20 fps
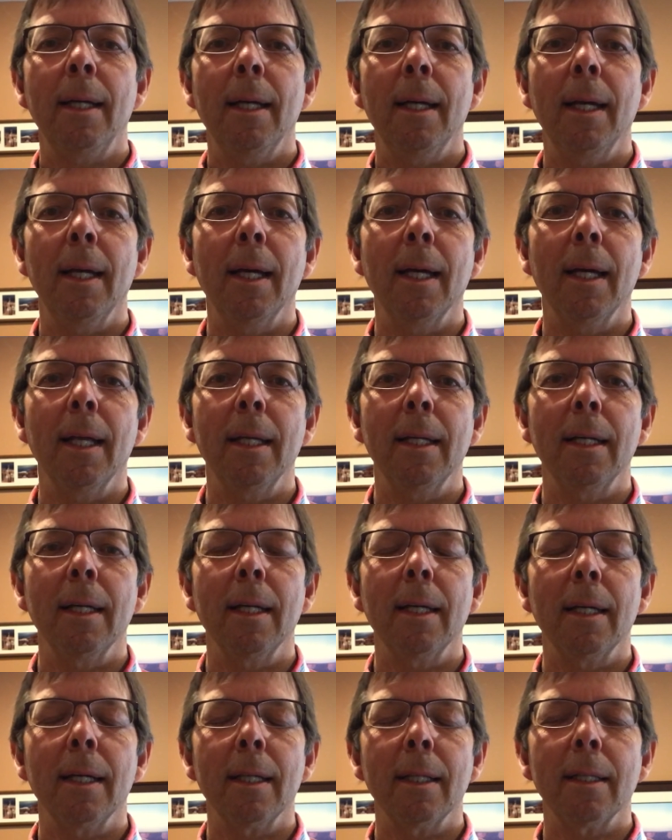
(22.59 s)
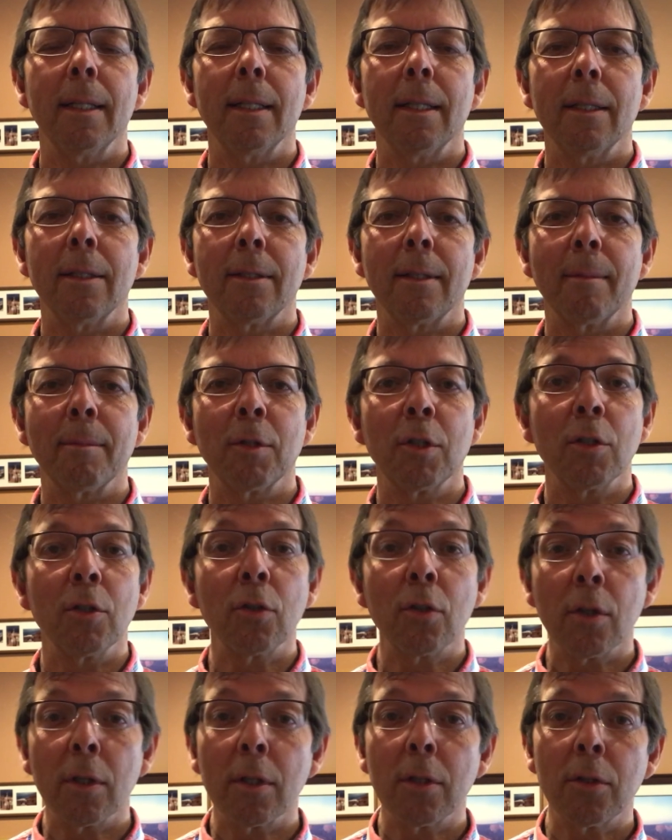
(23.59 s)
and uh, some
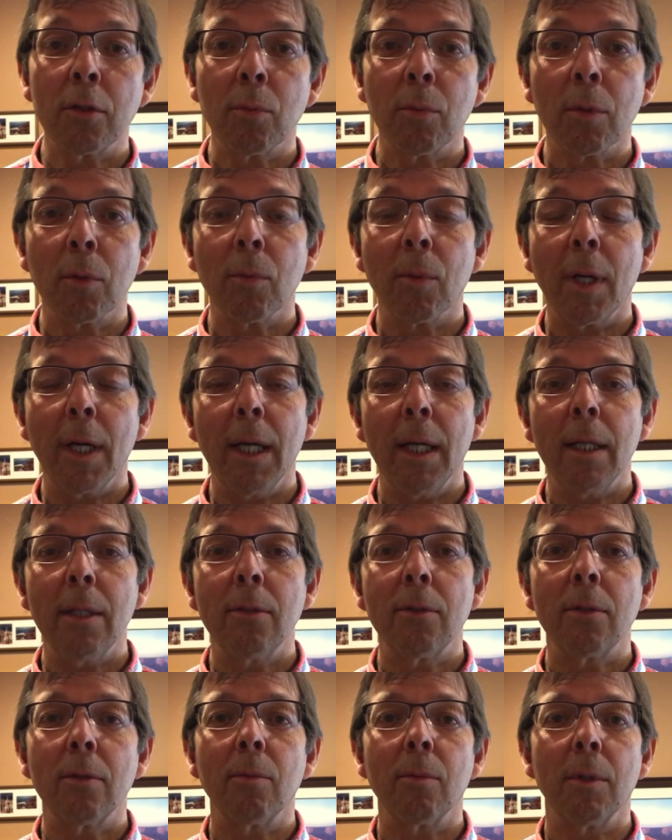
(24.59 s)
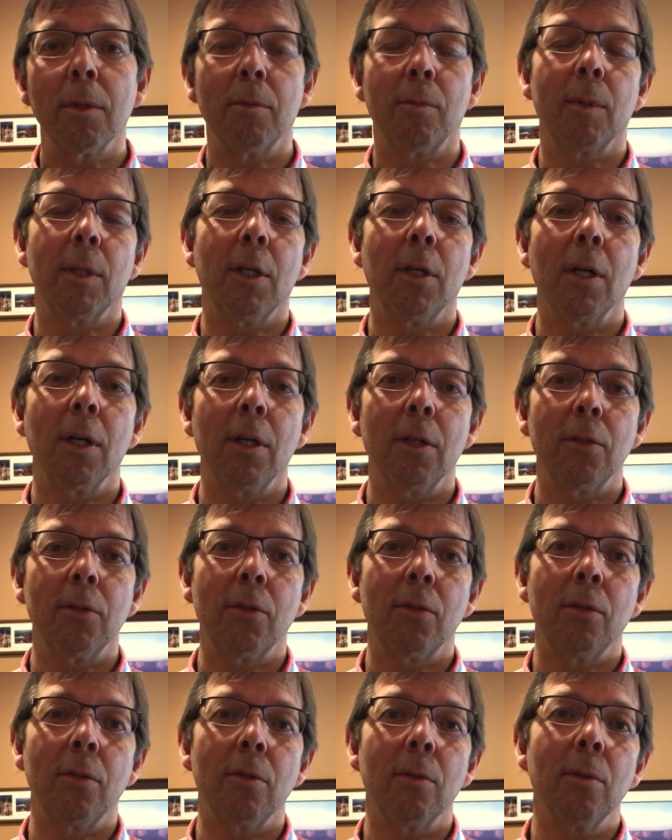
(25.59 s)
concerns were raised with
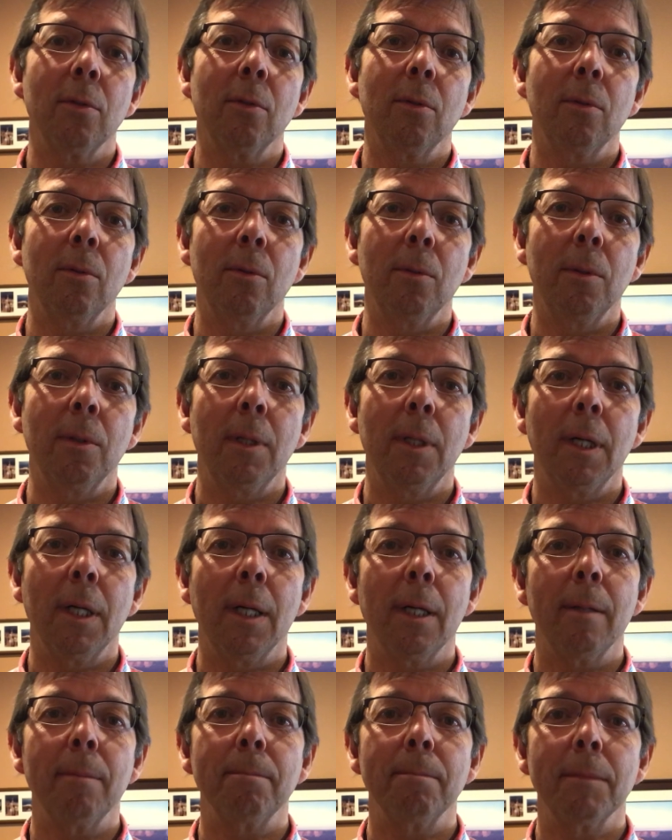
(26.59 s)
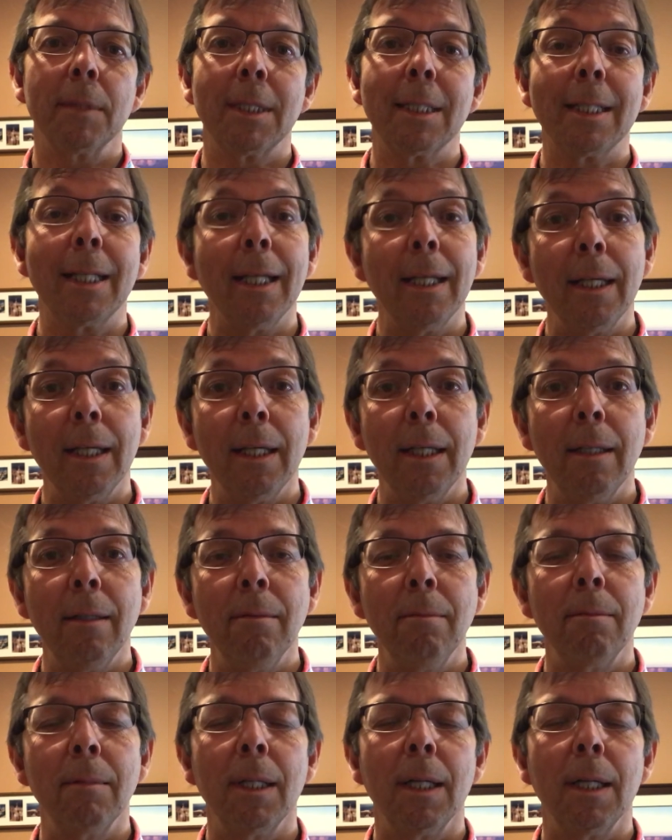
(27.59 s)
regards to um, singing.